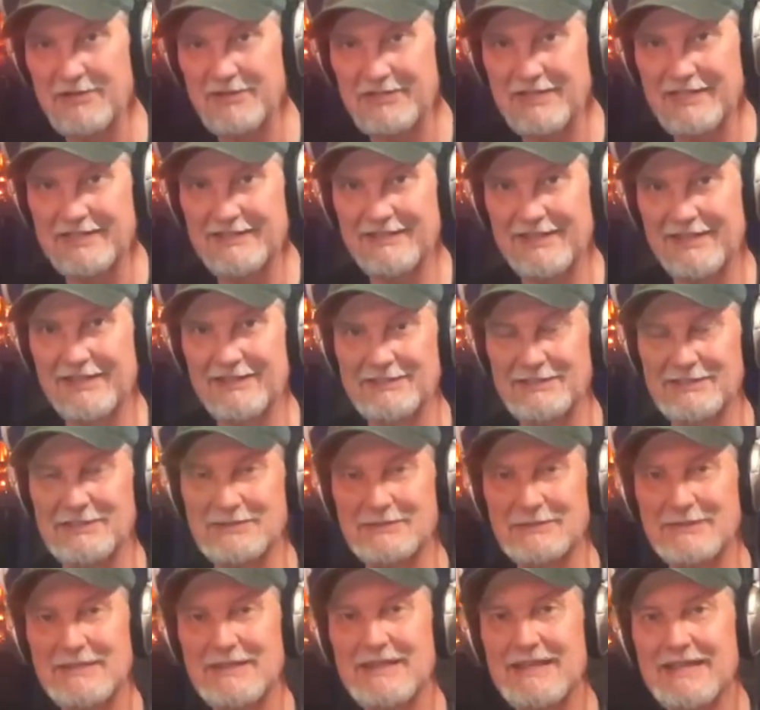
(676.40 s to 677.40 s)
to tell
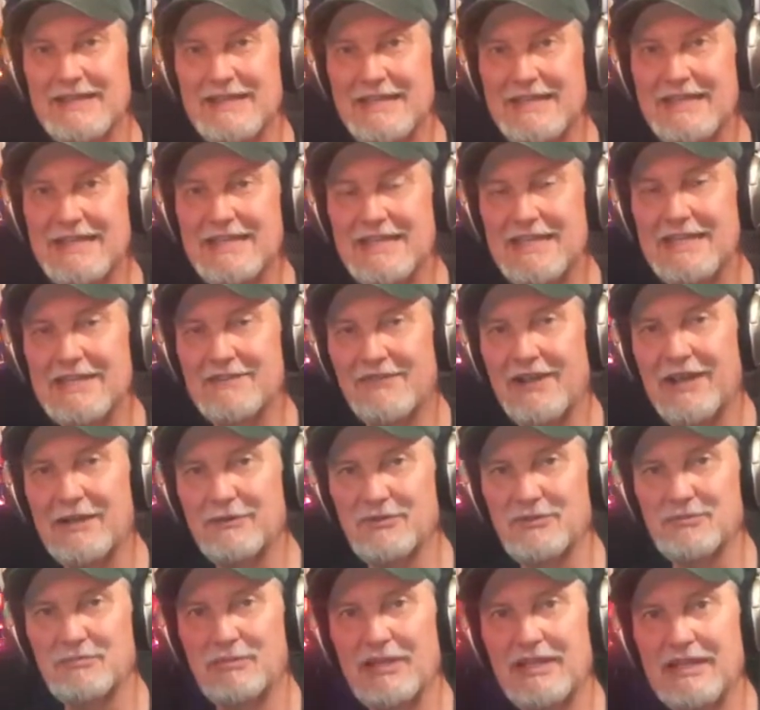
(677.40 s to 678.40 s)
you, if I
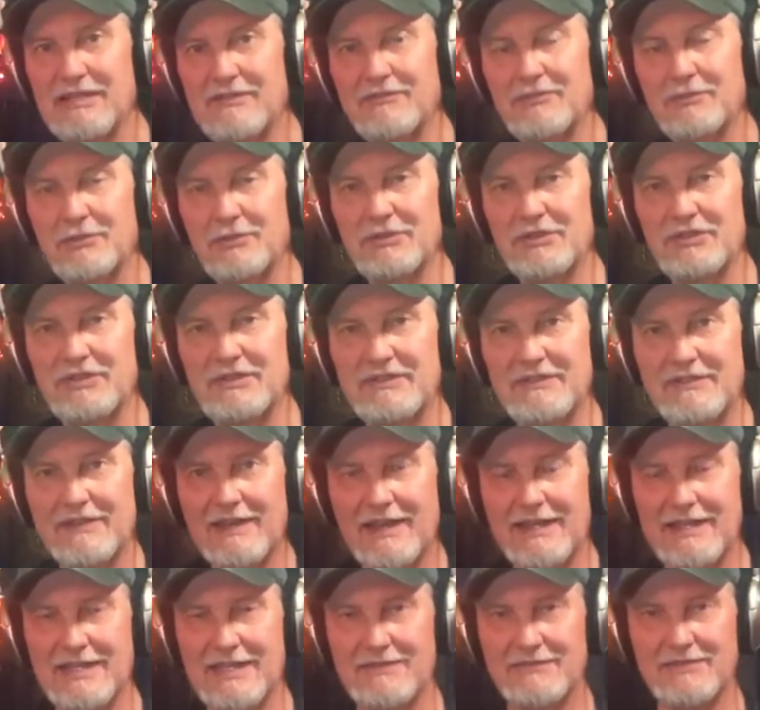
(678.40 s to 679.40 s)
was blindfolded,
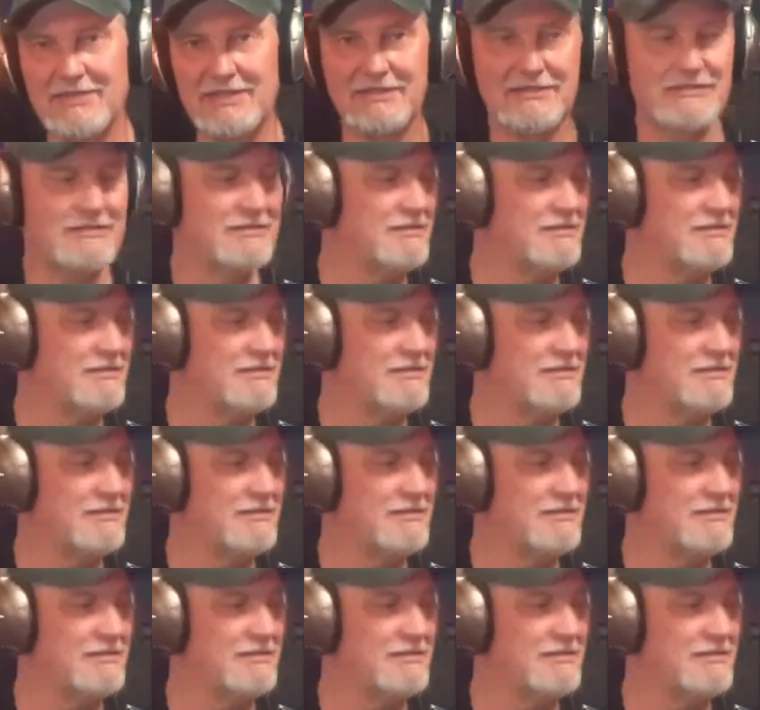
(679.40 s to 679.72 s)
I have a